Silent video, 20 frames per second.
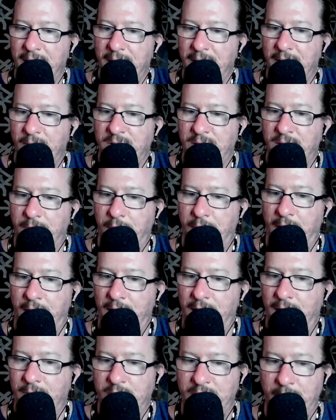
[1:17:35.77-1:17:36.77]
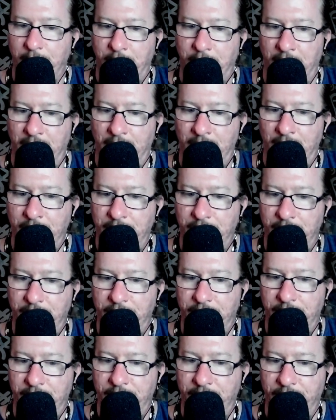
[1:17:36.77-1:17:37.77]
Was it Bob? Was it Bob?
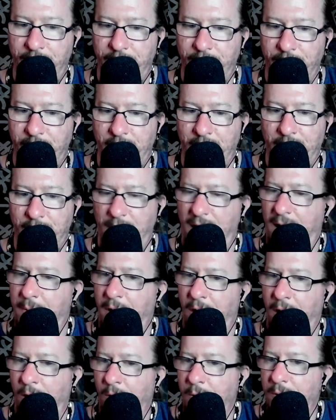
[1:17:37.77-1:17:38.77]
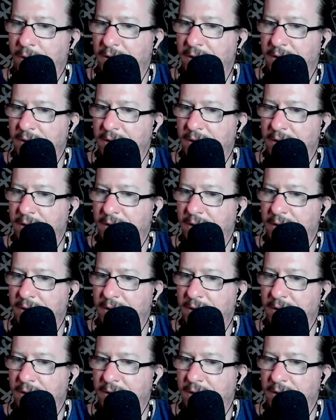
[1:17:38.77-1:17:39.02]
Bob Hope.